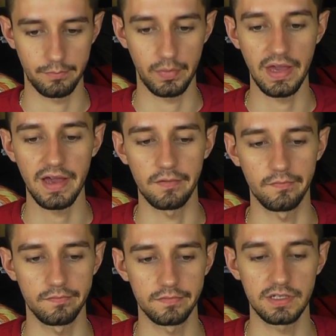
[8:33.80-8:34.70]
But yeah,
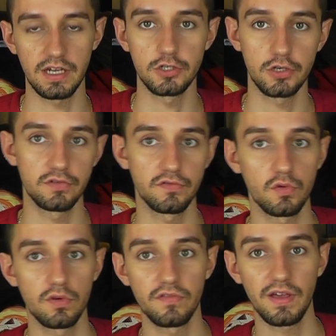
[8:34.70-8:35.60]
stay tuned
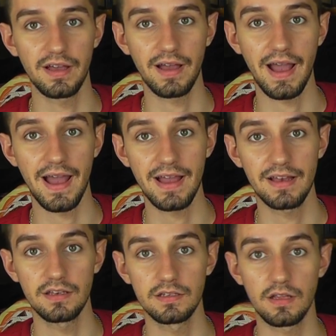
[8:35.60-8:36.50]
for all of that,
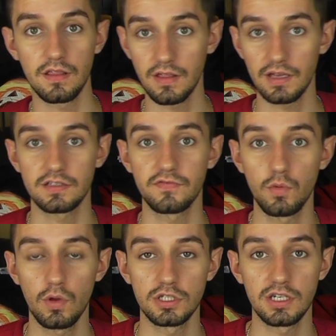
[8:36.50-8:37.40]
and thanks for
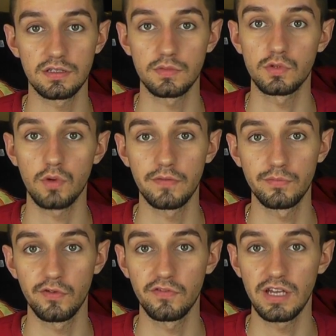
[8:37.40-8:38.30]
watching. Subscribe
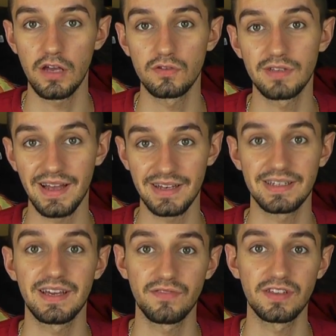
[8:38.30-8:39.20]
for more videos
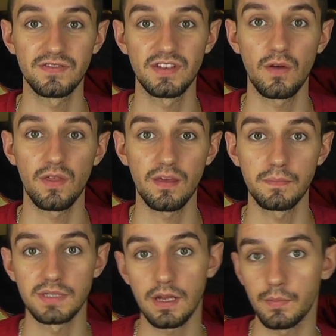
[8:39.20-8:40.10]
and give this video a
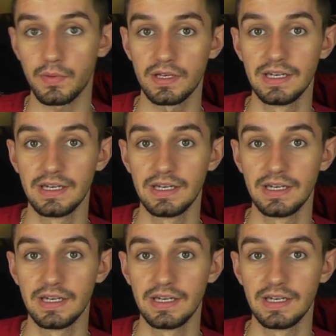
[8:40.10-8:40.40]
thumbs up.